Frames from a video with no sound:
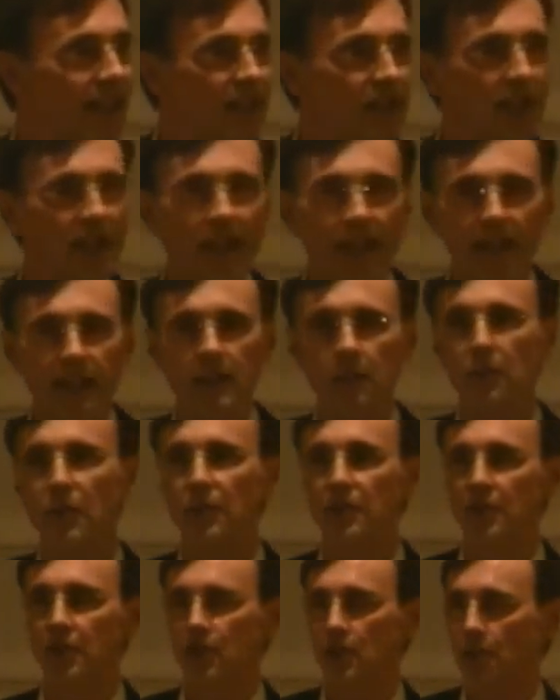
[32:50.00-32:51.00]
Yes, I'd like to
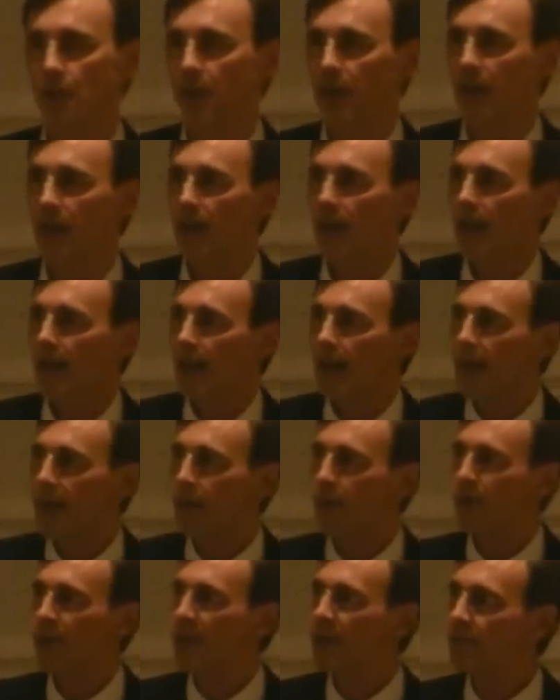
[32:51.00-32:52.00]
participate.
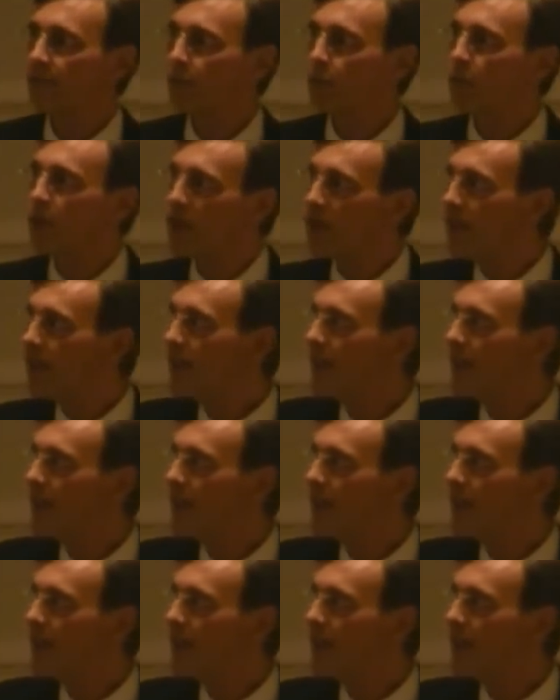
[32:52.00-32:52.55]
If we